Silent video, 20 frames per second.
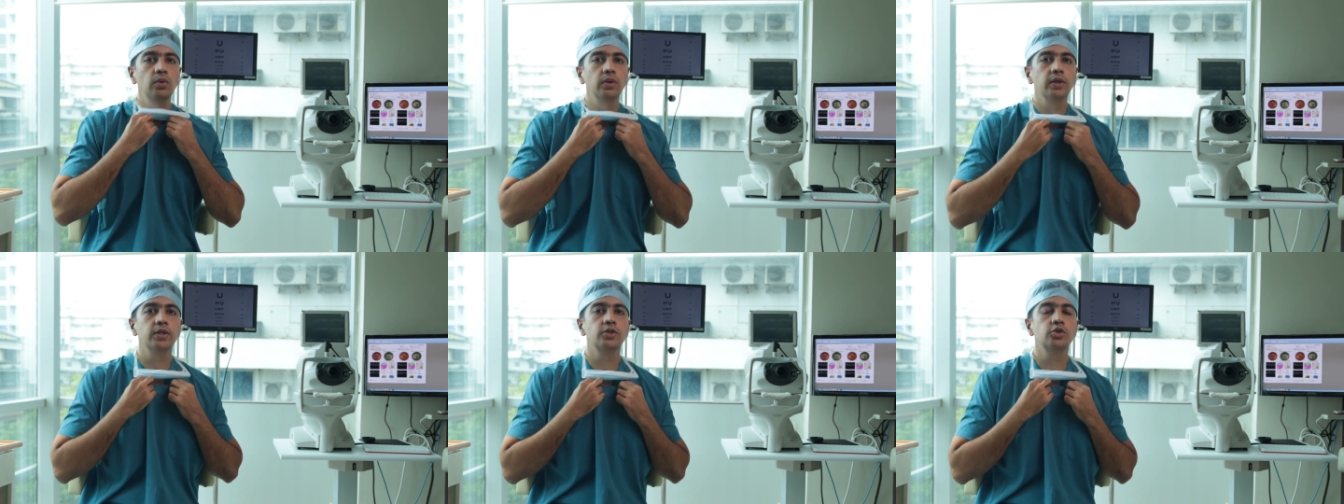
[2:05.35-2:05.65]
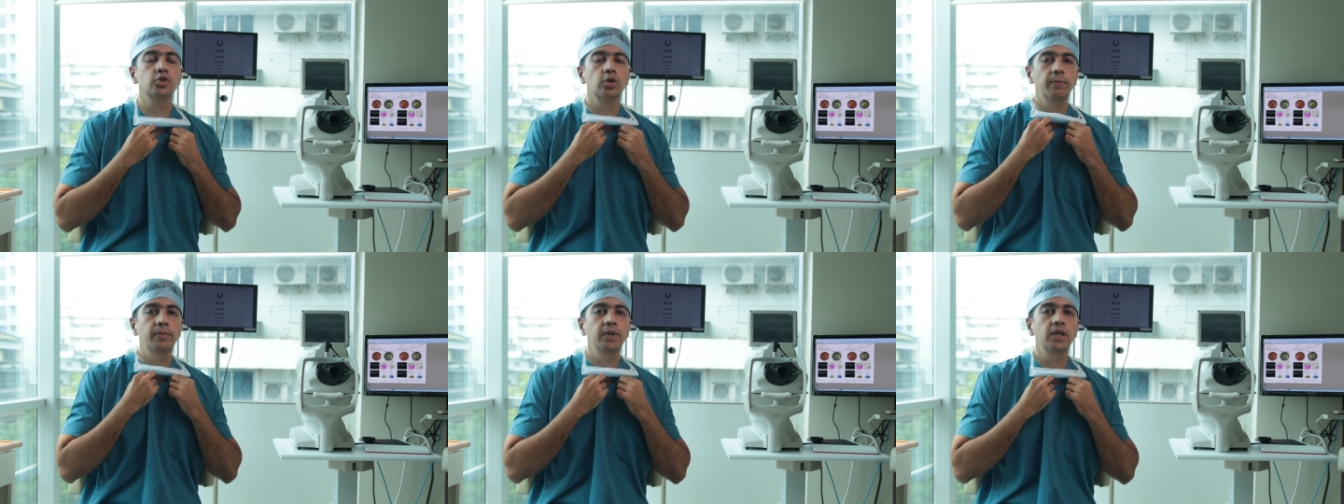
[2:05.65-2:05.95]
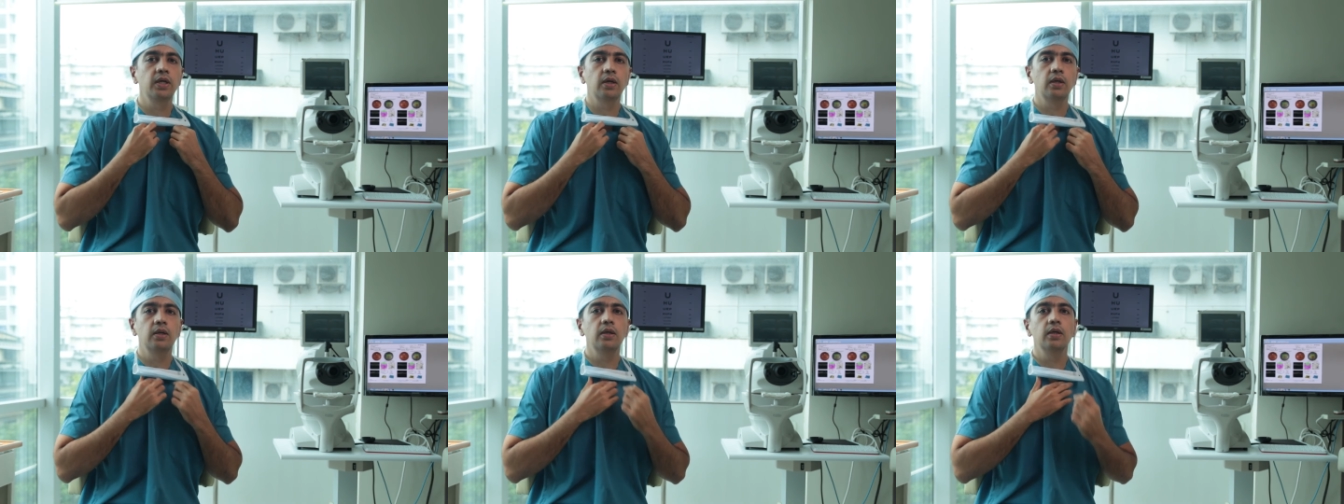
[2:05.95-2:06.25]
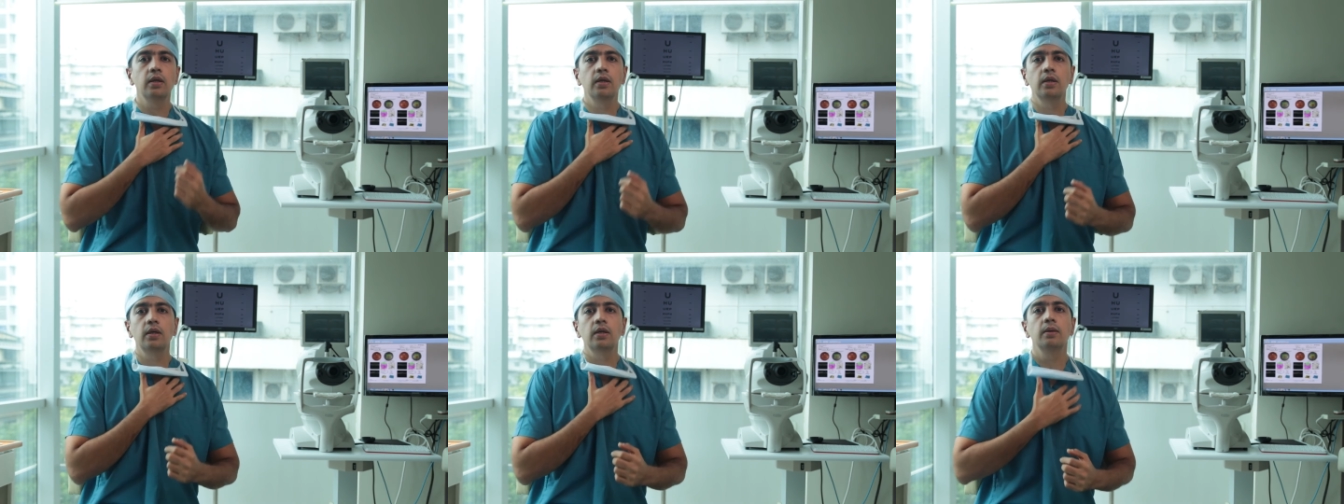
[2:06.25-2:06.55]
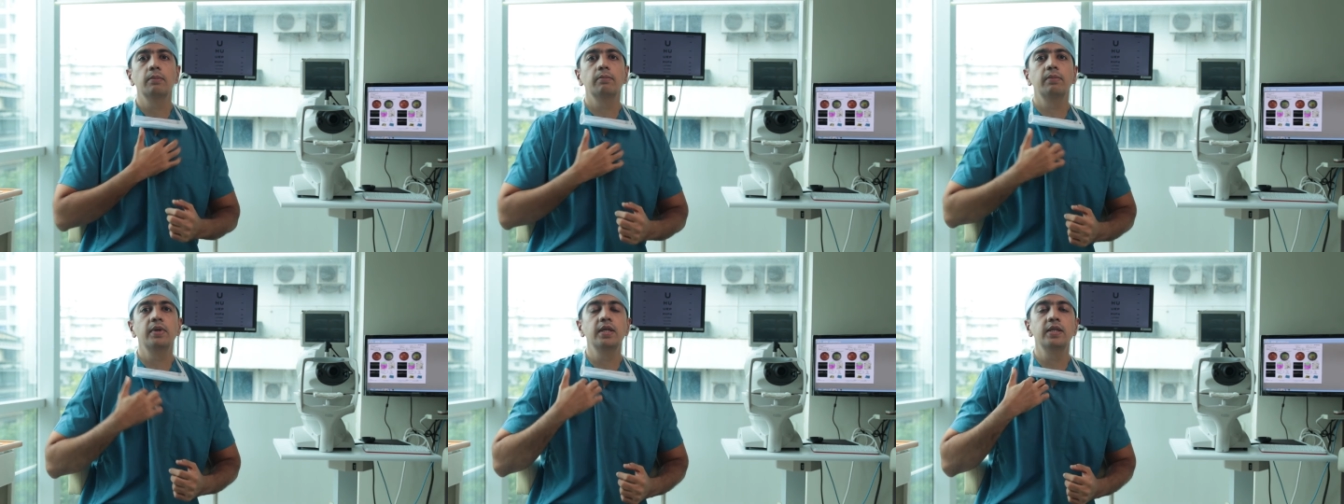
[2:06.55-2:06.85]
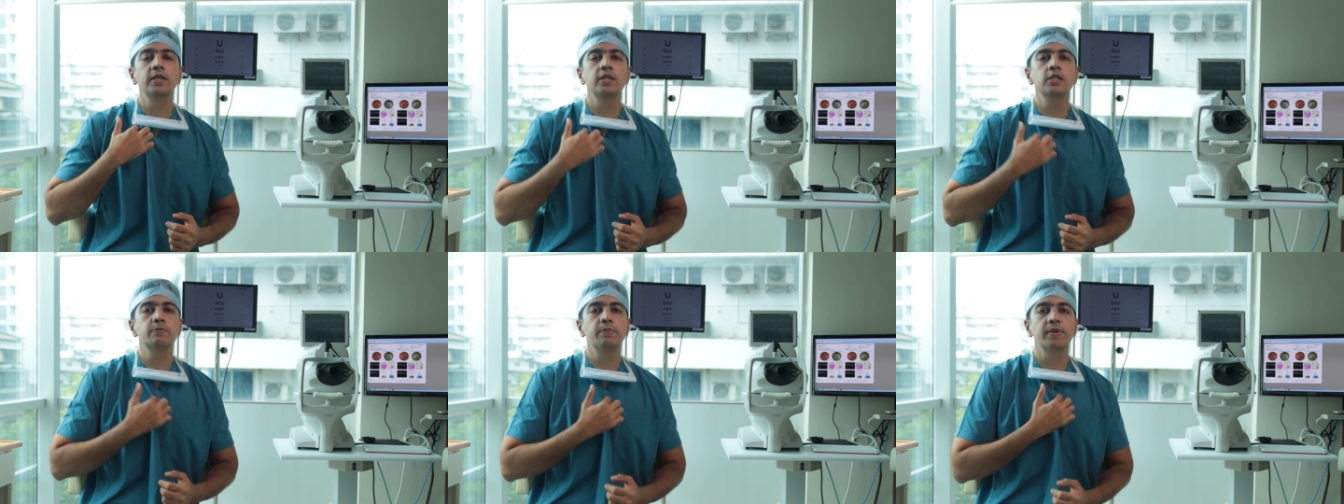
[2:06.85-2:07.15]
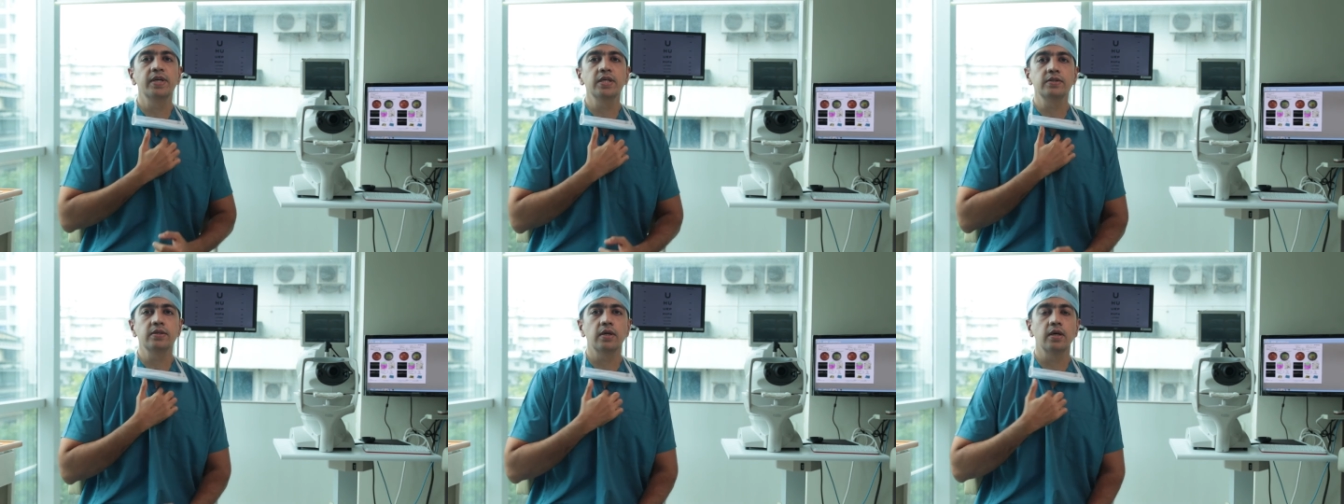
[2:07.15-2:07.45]
It should be a little breathing
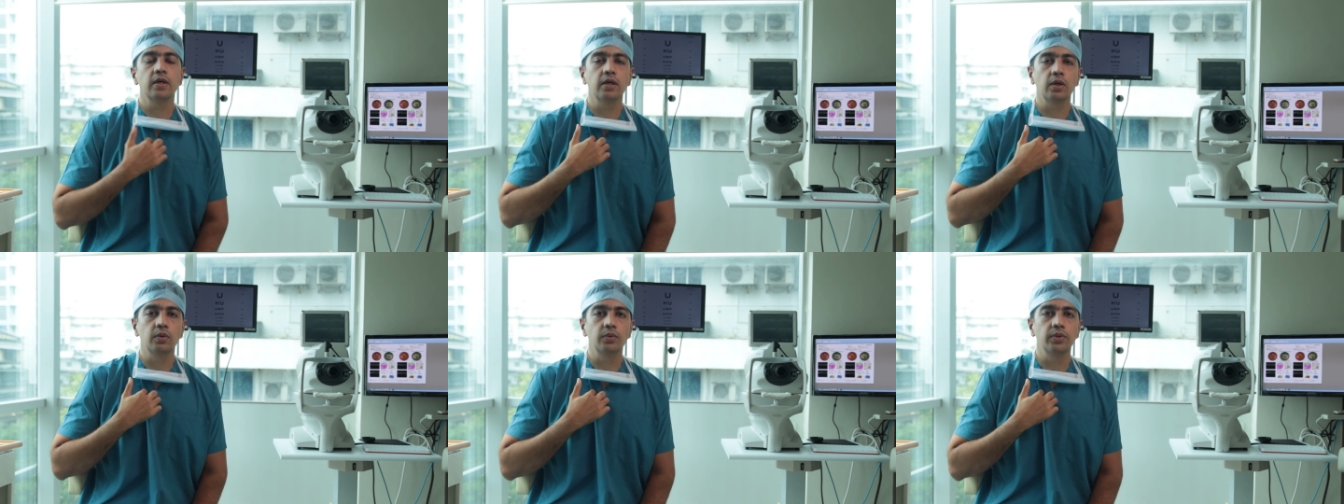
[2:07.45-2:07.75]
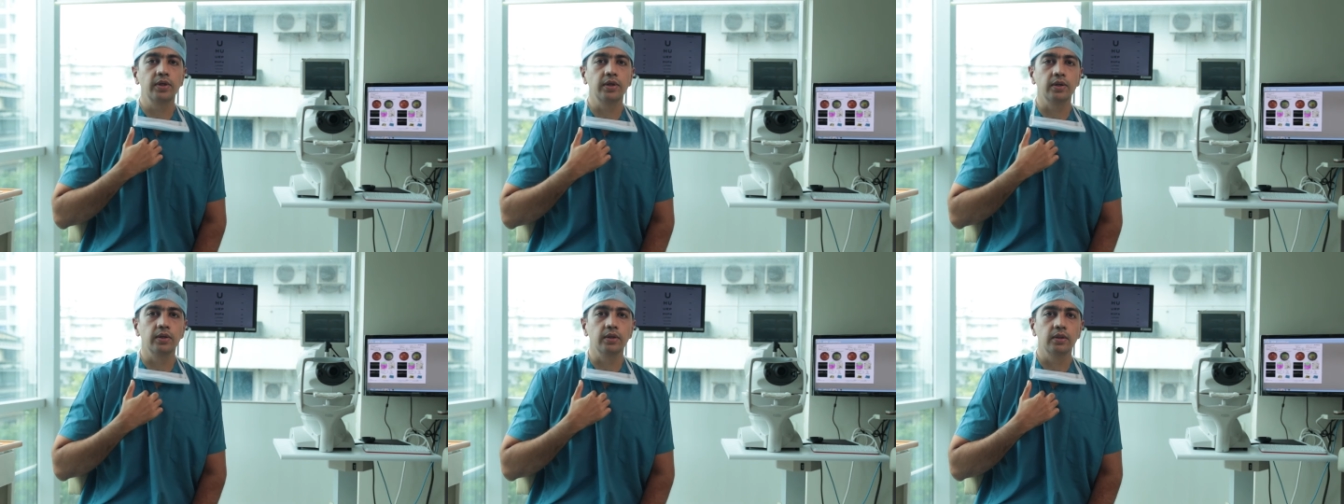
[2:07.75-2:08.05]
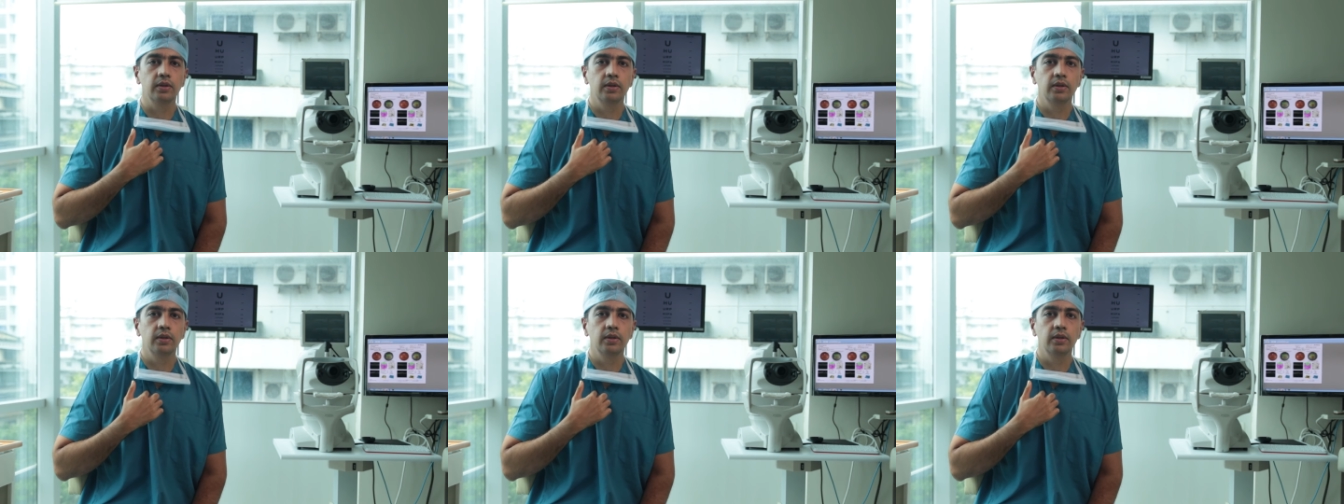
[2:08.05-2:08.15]
space around here.